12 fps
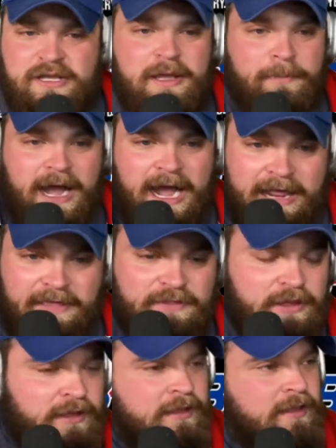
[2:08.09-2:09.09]
behind
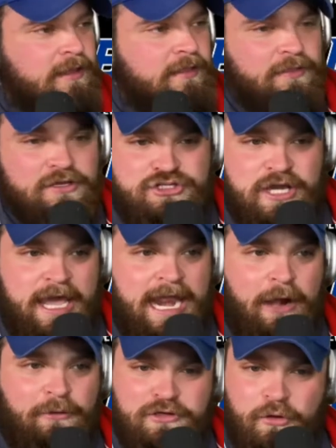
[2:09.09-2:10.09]
the, the shed
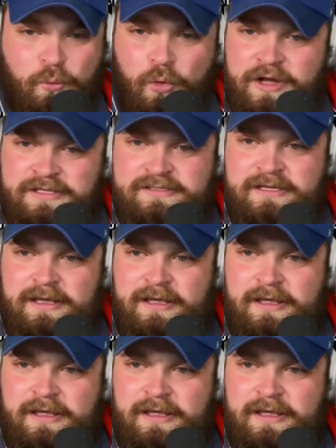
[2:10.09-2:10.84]
out to the woods.